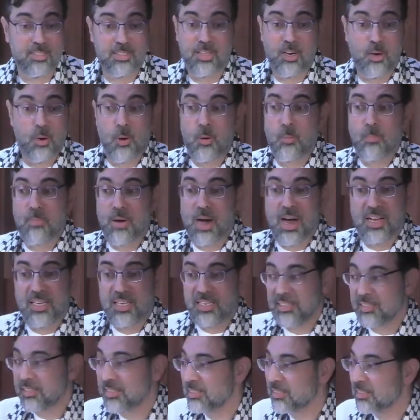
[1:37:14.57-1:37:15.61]
their own
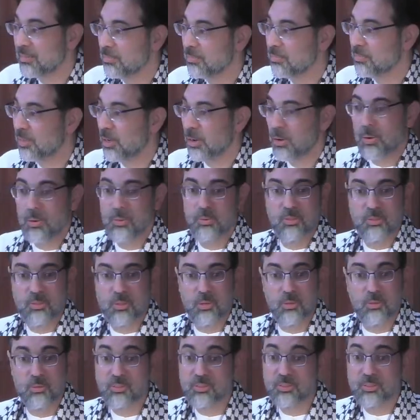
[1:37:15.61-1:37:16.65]
bodies, their own
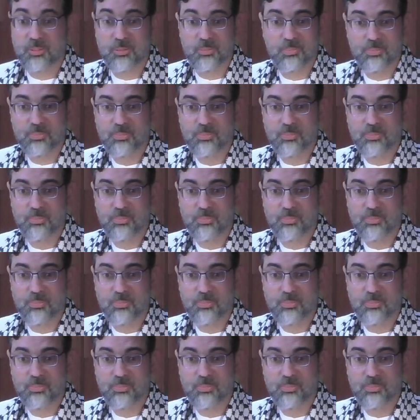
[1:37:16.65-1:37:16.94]
souls.